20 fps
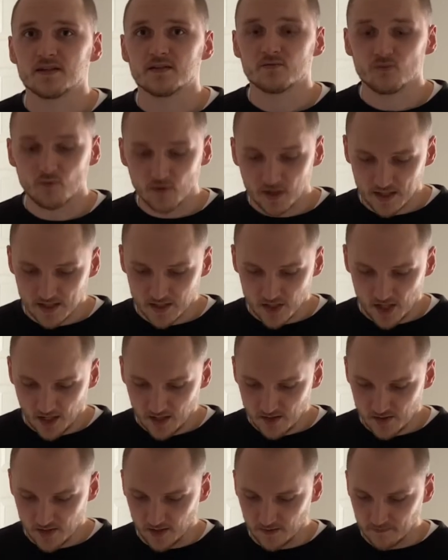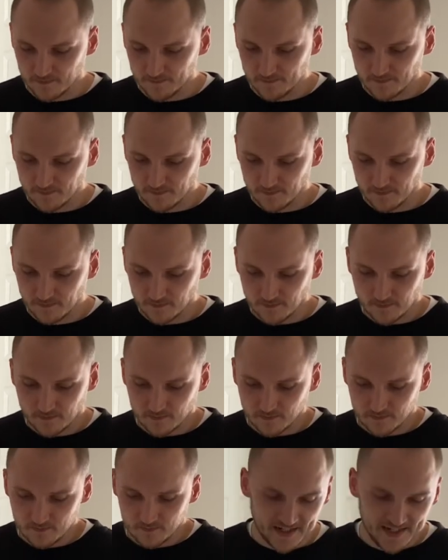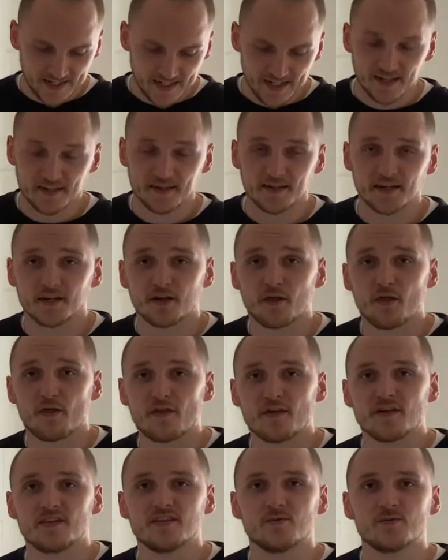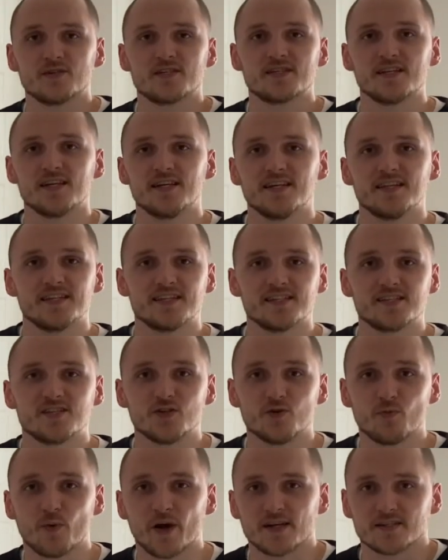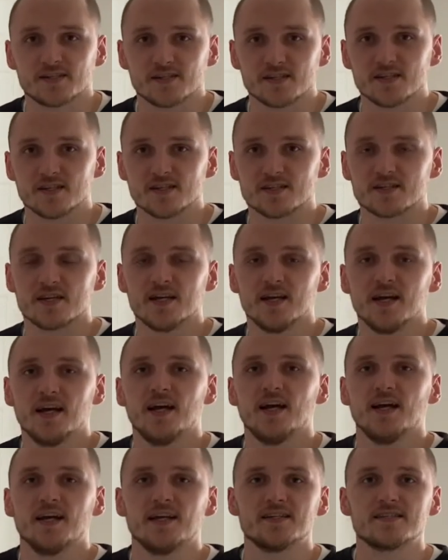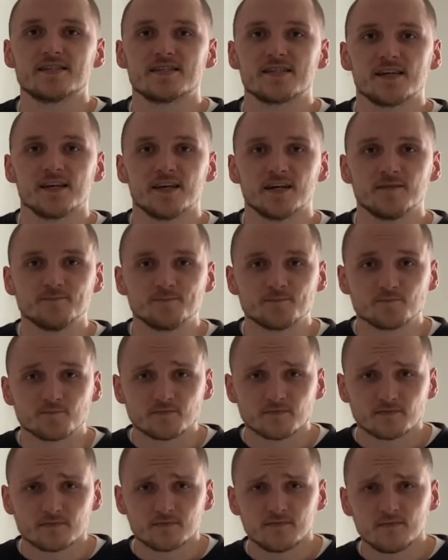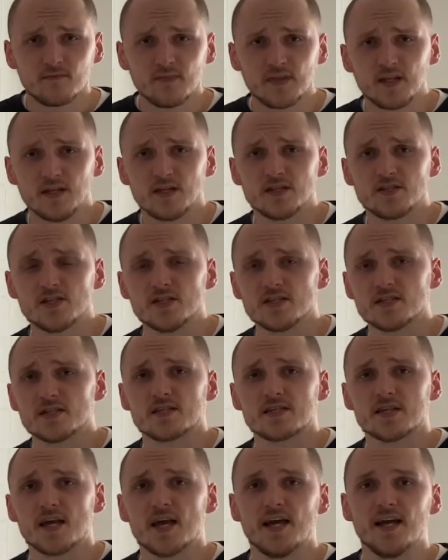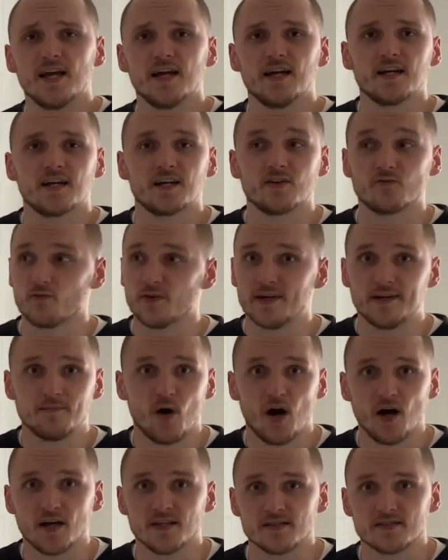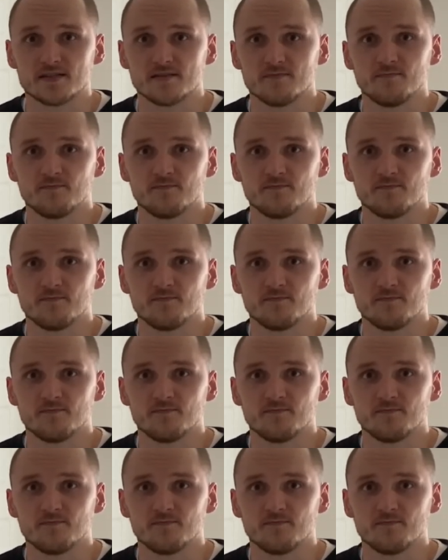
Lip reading: Really challenging. Another thing that we see in these two passages is that Jesus can read minds.